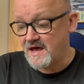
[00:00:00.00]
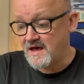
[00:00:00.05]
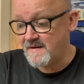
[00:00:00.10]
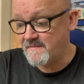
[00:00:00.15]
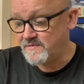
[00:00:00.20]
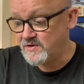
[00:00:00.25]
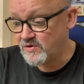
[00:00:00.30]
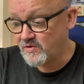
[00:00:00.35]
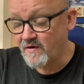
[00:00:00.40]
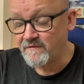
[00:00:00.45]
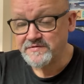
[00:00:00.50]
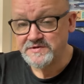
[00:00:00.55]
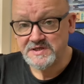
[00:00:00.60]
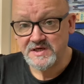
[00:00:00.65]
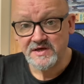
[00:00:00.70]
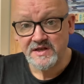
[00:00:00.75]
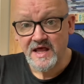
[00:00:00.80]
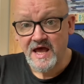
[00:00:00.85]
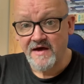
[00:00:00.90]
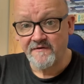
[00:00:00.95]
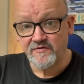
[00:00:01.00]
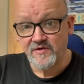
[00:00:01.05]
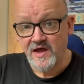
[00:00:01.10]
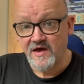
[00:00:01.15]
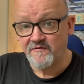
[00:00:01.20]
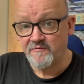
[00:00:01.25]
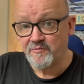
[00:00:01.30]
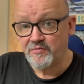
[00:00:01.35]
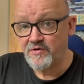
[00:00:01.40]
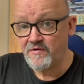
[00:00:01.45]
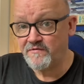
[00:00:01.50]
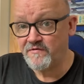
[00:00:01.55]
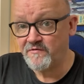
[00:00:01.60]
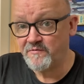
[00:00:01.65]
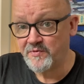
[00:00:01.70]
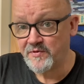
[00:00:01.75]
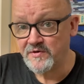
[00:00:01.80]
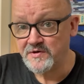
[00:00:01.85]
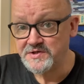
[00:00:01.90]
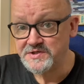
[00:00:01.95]
You're obviously going to have proof of
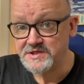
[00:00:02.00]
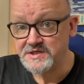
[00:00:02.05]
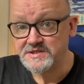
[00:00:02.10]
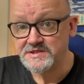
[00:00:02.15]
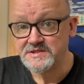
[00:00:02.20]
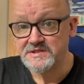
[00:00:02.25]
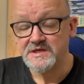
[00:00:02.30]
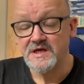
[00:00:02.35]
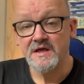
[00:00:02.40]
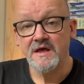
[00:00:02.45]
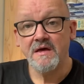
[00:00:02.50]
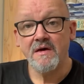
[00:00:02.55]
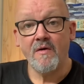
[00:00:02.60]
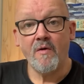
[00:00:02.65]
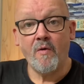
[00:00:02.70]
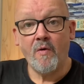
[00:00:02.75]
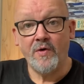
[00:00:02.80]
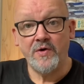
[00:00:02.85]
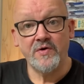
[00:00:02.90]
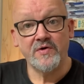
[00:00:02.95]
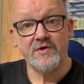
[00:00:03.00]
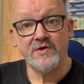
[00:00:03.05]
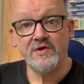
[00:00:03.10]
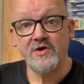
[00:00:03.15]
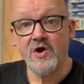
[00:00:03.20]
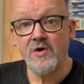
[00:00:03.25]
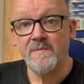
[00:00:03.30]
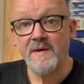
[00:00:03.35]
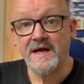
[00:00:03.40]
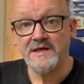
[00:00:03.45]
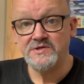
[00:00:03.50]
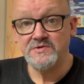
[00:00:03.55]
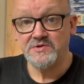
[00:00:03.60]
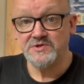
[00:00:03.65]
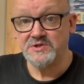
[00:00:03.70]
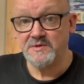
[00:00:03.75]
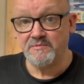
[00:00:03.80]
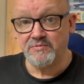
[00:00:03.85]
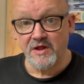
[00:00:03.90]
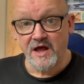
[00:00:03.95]
purchase, or you're going to go back to your
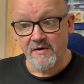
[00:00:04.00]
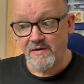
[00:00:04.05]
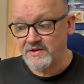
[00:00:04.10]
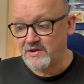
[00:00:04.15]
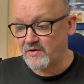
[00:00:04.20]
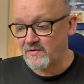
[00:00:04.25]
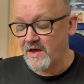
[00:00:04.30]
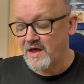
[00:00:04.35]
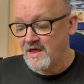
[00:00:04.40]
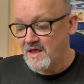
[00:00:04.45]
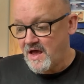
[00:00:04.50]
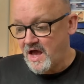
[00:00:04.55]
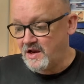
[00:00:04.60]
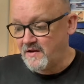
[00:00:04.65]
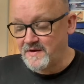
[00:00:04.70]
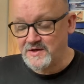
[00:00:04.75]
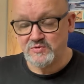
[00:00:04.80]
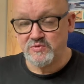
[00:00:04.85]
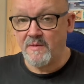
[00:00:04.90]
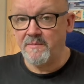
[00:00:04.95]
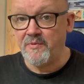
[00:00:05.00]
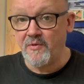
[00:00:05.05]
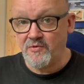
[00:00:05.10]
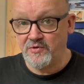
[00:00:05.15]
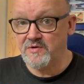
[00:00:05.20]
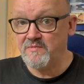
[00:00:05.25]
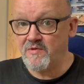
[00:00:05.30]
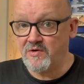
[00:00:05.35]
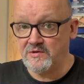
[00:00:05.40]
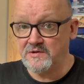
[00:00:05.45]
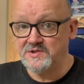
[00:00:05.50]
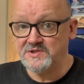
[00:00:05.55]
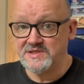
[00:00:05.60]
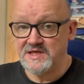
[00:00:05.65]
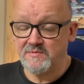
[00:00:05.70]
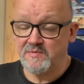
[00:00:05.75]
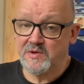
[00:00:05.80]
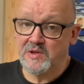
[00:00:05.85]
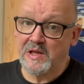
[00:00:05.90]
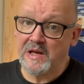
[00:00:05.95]
supplier. I don't know. And that's what Border Models
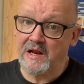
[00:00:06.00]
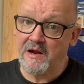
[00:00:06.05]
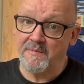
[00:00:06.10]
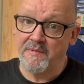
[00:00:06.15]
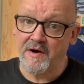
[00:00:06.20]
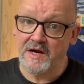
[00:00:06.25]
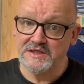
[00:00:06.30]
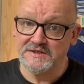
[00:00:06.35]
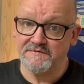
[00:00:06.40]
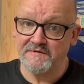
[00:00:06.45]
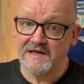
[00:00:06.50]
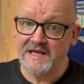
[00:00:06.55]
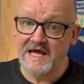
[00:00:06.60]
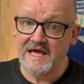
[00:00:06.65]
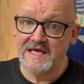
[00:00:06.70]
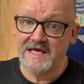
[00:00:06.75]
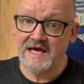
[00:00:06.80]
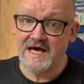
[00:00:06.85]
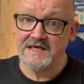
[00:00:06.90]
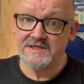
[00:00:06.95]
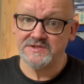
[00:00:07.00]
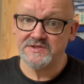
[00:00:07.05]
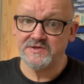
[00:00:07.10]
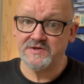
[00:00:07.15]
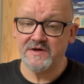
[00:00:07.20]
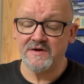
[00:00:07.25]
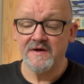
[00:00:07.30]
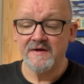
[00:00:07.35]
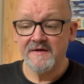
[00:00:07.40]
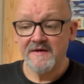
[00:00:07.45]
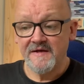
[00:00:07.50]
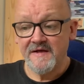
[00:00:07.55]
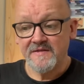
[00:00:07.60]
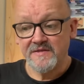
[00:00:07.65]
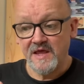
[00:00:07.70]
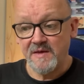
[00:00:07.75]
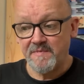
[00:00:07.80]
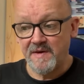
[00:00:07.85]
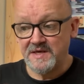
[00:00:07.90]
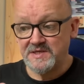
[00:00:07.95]
did with the clear parts for the Lancaster.
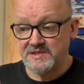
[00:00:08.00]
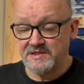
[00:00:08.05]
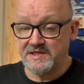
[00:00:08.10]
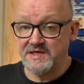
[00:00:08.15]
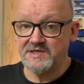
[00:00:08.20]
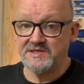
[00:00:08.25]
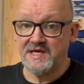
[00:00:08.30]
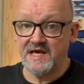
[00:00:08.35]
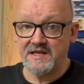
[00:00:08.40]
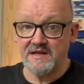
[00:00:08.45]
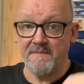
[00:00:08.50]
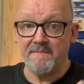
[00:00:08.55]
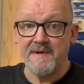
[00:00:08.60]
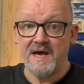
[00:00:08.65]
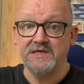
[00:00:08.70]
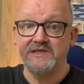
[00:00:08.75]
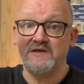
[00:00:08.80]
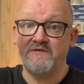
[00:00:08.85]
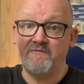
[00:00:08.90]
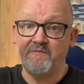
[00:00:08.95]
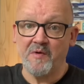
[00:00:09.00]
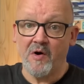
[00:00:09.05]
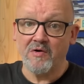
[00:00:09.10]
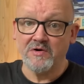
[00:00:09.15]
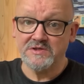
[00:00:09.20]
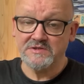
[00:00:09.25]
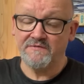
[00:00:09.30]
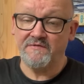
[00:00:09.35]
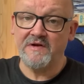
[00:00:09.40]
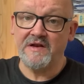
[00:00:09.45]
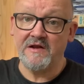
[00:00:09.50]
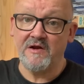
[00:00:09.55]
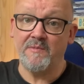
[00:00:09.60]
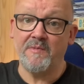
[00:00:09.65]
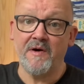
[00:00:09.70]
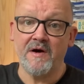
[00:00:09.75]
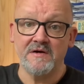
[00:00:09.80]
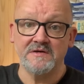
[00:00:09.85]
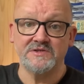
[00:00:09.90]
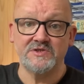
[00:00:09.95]
They basically sent a massive box of clear
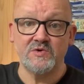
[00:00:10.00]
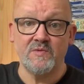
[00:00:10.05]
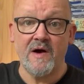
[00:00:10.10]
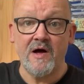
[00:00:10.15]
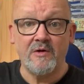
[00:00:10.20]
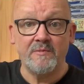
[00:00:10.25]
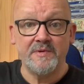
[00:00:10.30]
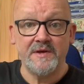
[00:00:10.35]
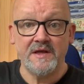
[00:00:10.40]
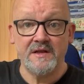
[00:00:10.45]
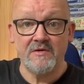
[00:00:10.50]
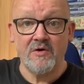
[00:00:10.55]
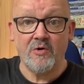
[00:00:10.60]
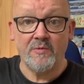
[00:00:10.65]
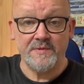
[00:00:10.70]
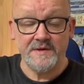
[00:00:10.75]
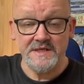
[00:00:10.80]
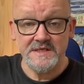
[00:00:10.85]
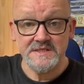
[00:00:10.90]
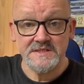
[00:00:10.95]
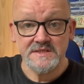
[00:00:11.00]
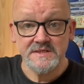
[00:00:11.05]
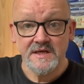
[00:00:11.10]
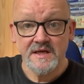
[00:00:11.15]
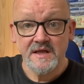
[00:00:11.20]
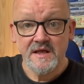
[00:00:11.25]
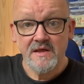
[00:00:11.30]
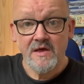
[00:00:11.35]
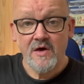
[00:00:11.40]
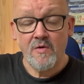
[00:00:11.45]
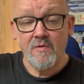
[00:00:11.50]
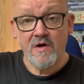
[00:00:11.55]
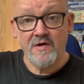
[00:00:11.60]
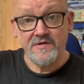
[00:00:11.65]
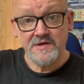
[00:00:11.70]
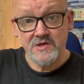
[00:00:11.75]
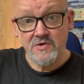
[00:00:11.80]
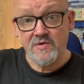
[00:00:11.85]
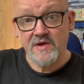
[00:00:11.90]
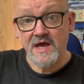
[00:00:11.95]
parts to Albion Hobbies, who are
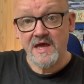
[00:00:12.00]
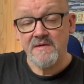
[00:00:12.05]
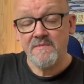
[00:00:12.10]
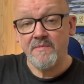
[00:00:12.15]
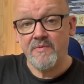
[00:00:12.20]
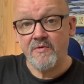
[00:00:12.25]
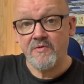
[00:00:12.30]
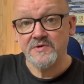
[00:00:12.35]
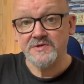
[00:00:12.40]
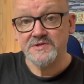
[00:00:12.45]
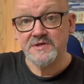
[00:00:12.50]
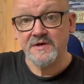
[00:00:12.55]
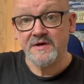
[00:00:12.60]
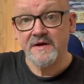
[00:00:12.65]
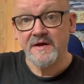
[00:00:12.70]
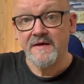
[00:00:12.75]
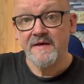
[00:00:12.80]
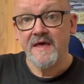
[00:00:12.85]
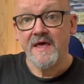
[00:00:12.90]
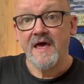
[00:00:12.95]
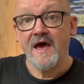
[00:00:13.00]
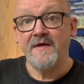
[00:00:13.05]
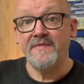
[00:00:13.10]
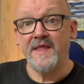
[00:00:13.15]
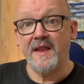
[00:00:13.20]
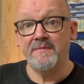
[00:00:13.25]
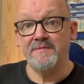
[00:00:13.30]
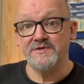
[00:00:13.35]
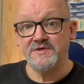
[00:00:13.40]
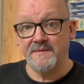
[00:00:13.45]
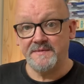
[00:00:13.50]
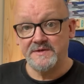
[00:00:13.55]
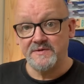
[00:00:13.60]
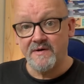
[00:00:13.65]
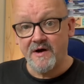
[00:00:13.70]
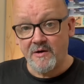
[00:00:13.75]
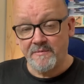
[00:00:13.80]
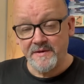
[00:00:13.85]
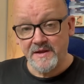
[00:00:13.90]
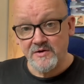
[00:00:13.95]
the UK importer, and then it was up to
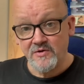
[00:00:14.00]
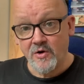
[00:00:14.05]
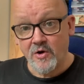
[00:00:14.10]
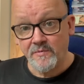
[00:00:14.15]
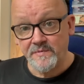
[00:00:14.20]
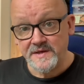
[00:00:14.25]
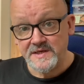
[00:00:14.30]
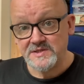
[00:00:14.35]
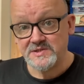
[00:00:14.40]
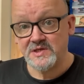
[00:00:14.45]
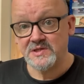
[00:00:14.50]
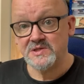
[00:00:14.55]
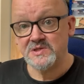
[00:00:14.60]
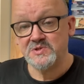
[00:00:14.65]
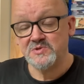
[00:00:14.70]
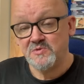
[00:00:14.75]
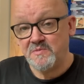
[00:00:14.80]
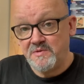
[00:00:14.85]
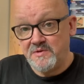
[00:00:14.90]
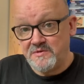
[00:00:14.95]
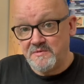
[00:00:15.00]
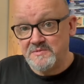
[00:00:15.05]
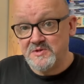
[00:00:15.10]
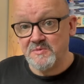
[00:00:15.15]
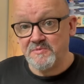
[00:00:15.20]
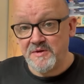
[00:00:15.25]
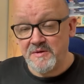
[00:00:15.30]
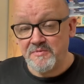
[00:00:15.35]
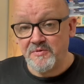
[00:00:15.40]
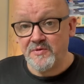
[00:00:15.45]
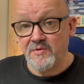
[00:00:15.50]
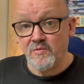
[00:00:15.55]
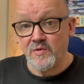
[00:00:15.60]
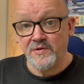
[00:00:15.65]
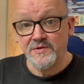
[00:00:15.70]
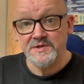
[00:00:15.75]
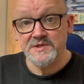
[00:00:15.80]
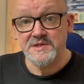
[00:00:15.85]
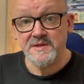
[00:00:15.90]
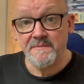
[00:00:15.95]
Albion Hobbies to distribute them to people that
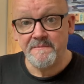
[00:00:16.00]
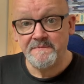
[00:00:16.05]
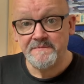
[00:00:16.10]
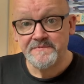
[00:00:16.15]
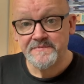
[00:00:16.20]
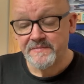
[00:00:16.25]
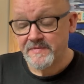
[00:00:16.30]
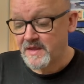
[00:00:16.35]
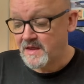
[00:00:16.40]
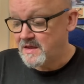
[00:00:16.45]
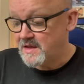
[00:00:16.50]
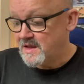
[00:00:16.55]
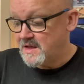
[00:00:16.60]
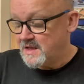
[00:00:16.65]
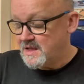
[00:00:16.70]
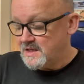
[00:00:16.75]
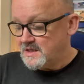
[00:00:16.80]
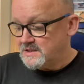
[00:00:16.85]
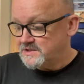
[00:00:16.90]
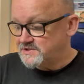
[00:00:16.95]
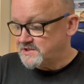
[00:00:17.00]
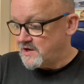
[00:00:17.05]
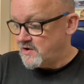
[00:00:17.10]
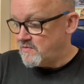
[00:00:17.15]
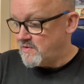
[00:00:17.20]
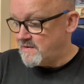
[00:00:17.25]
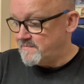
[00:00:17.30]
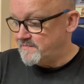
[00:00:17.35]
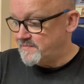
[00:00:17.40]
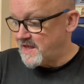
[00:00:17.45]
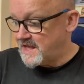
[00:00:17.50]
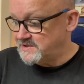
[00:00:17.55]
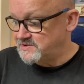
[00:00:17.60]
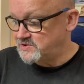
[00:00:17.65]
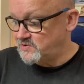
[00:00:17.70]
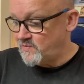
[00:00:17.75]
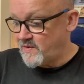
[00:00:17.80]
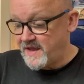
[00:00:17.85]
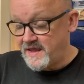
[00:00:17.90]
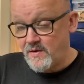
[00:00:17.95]
wanted them. So that's
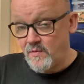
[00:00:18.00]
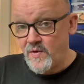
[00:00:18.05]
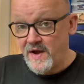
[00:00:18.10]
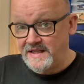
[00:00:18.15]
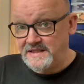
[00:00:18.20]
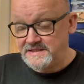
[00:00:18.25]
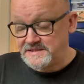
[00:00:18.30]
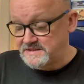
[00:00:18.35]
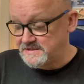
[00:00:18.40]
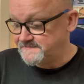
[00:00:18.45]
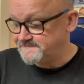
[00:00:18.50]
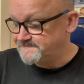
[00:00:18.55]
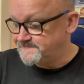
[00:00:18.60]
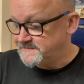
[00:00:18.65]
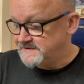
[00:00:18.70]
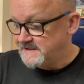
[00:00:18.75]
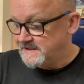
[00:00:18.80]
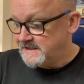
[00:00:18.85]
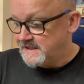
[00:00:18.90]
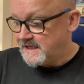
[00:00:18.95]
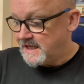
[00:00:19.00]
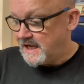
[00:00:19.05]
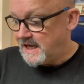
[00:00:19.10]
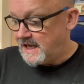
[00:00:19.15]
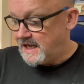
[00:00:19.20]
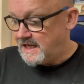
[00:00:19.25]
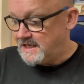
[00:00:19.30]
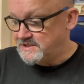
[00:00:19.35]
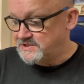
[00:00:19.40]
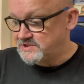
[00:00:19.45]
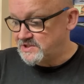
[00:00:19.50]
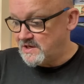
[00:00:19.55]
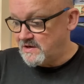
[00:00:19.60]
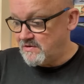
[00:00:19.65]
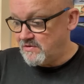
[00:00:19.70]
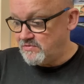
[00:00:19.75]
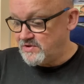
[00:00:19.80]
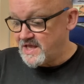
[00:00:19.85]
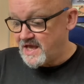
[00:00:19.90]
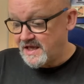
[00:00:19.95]
the way it went.
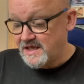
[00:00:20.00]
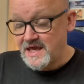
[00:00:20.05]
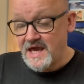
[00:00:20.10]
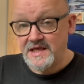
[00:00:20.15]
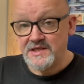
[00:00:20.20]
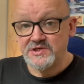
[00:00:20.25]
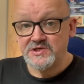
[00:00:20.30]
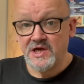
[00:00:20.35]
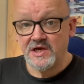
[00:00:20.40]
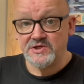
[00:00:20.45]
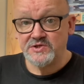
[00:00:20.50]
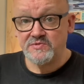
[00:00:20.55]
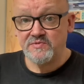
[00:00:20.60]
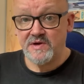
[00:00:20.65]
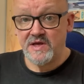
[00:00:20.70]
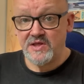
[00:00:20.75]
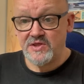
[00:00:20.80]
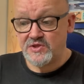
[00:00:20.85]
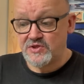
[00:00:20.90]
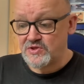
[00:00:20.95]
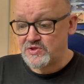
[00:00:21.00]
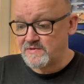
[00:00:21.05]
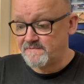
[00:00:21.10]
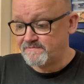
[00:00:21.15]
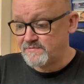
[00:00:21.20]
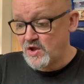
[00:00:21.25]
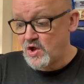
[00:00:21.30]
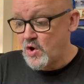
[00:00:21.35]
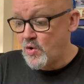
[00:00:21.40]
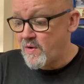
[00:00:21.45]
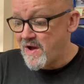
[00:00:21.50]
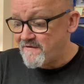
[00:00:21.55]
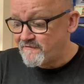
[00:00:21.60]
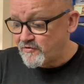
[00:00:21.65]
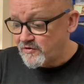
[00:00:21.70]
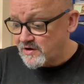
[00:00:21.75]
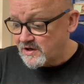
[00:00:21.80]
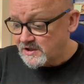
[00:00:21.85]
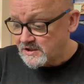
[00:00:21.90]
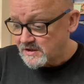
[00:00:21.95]
So yeah, get in touch with
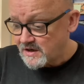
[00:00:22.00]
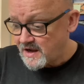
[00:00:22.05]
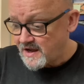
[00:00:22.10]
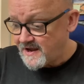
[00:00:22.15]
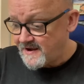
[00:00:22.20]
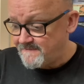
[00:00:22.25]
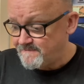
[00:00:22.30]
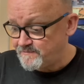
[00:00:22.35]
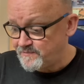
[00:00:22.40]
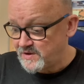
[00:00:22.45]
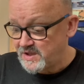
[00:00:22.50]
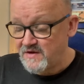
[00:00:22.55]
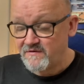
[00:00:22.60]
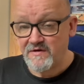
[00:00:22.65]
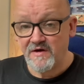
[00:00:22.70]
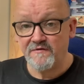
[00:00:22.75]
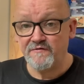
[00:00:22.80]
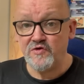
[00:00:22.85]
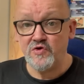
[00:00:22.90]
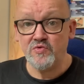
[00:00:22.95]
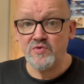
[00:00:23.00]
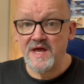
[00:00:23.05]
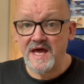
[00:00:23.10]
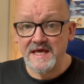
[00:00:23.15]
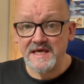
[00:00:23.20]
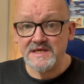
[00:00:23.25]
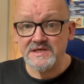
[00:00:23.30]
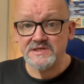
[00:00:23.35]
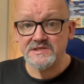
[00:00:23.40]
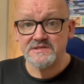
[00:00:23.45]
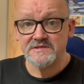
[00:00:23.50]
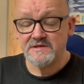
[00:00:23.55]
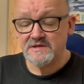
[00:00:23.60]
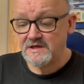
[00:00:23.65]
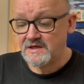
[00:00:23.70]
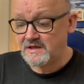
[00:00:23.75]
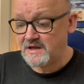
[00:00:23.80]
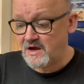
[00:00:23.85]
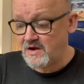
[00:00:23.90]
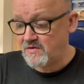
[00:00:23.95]
whoever, give it a few days,
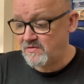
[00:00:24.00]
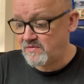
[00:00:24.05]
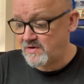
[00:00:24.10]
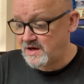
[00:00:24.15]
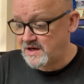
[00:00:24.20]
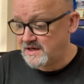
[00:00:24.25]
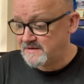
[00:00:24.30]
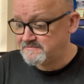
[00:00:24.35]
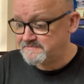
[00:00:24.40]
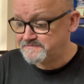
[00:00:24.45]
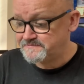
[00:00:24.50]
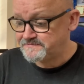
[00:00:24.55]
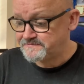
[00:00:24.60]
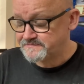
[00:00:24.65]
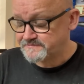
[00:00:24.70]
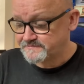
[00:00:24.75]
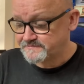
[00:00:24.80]
you know, and